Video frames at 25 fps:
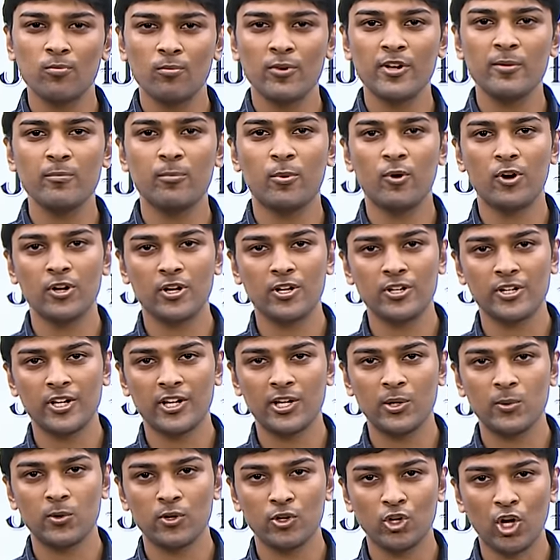very
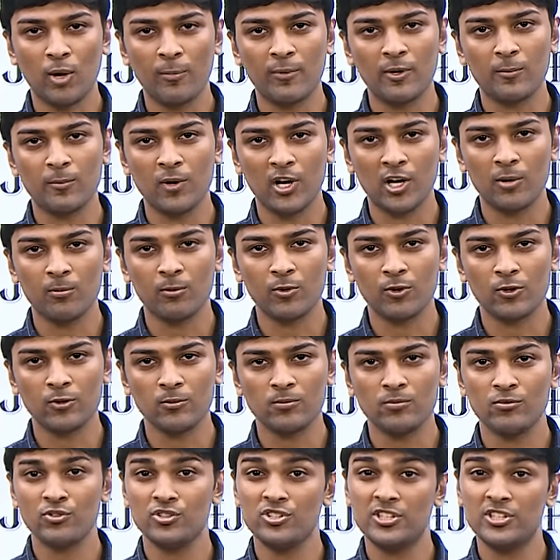important topic in physics.